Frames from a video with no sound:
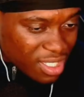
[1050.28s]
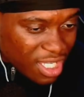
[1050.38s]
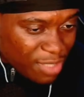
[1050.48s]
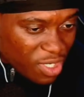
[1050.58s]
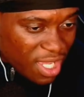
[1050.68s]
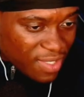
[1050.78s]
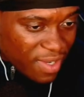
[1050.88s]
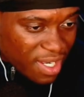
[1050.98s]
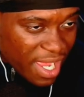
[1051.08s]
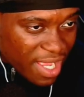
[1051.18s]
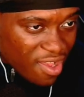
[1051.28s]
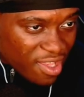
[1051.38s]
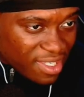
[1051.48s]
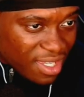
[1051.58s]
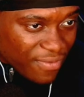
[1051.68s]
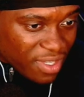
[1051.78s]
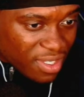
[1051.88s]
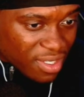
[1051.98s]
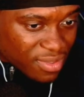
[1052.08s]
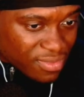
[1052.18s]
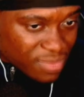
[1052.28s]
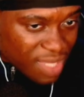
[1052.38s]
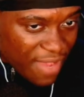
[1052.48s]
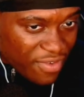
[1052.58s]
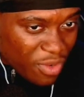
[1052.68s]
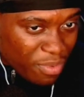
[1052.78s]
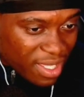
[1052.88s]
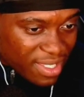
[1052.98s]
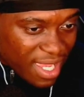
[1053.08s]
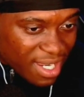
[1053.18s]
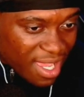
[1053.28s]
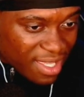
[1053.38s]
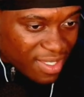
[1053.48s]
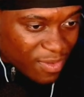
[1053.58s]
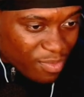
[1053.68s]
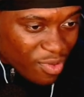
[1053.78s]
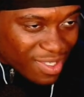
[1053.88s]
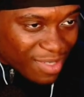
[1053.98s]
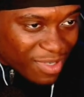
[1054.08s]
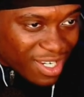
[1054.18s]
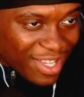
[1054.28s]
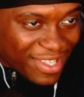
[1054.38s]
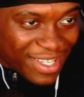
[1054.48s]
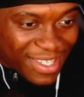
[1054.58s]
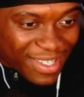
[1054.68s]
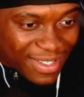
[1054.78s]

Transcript: Add more lights right now. I can't see a thing. I have no plan to add lights. Put on some glasses.